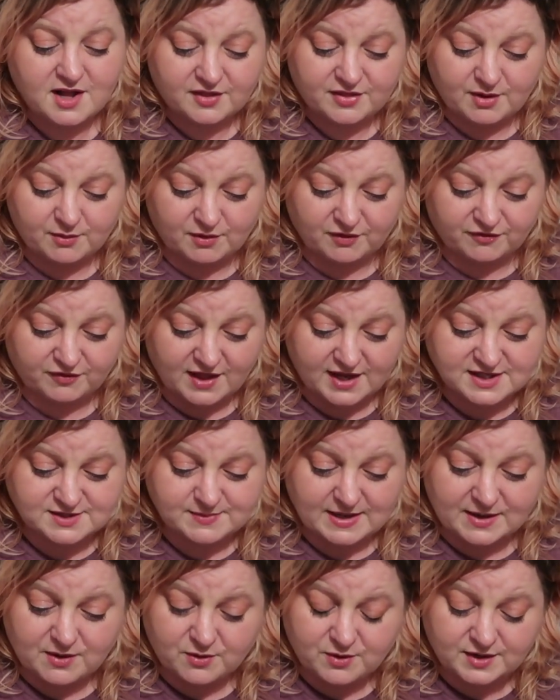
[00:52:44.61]
that reflects
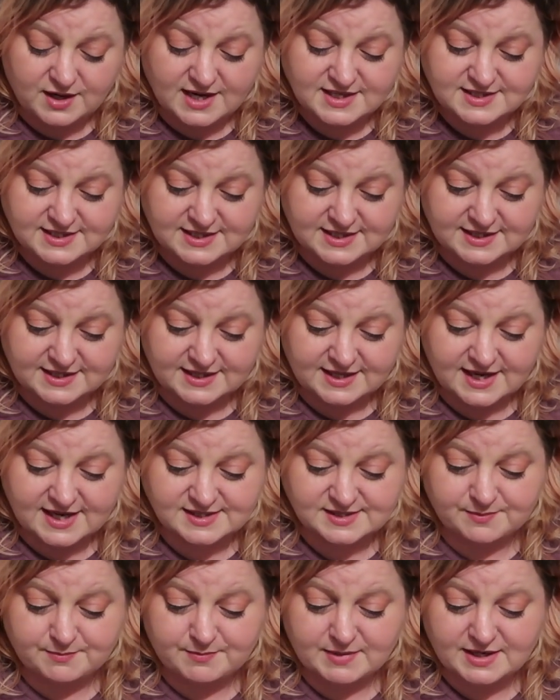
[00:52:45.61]
my own identity
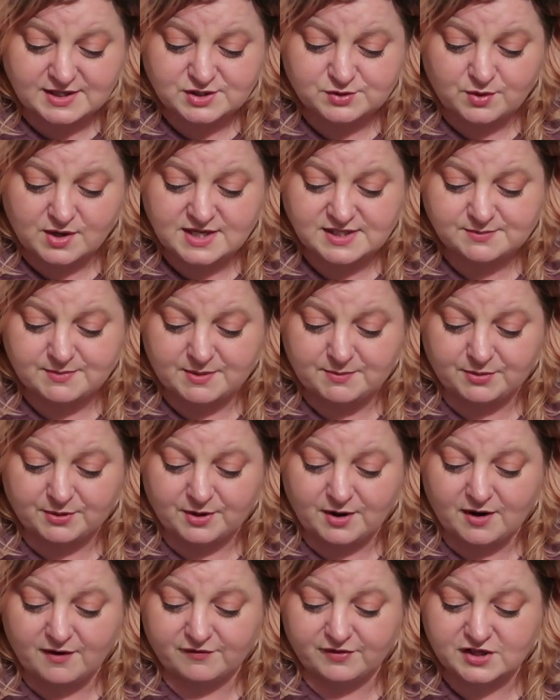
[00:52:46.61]
as a mixed-race member
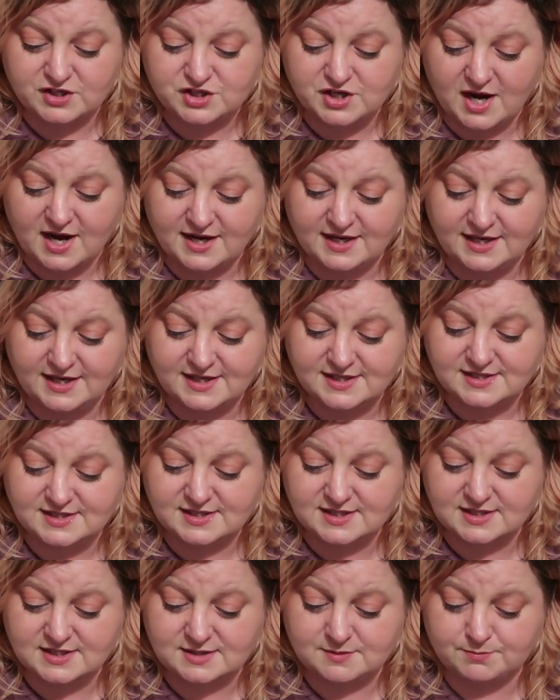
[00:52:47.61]
of the Chinese
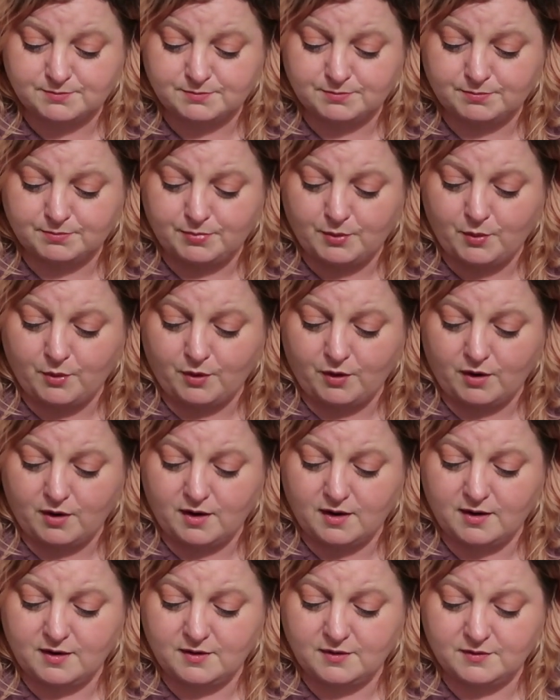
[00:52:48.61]

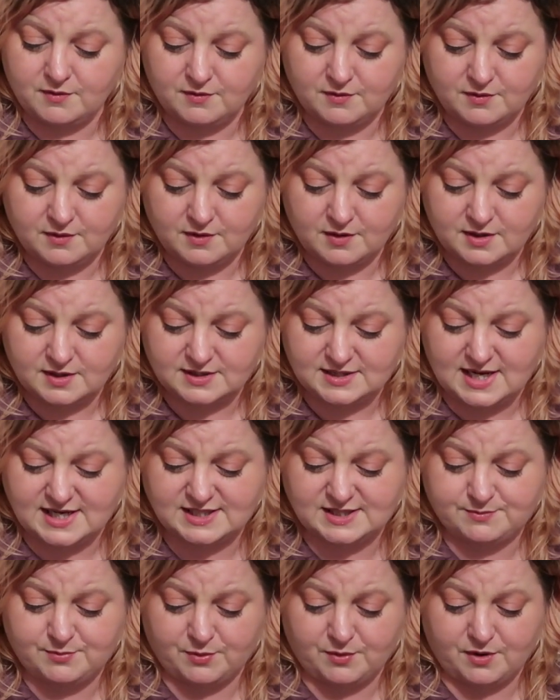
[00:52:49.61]
diaspora.
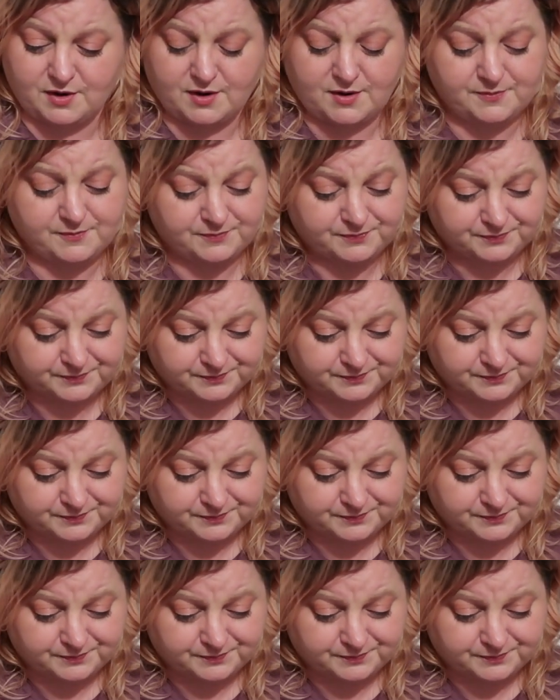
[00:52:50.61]
Diaspora.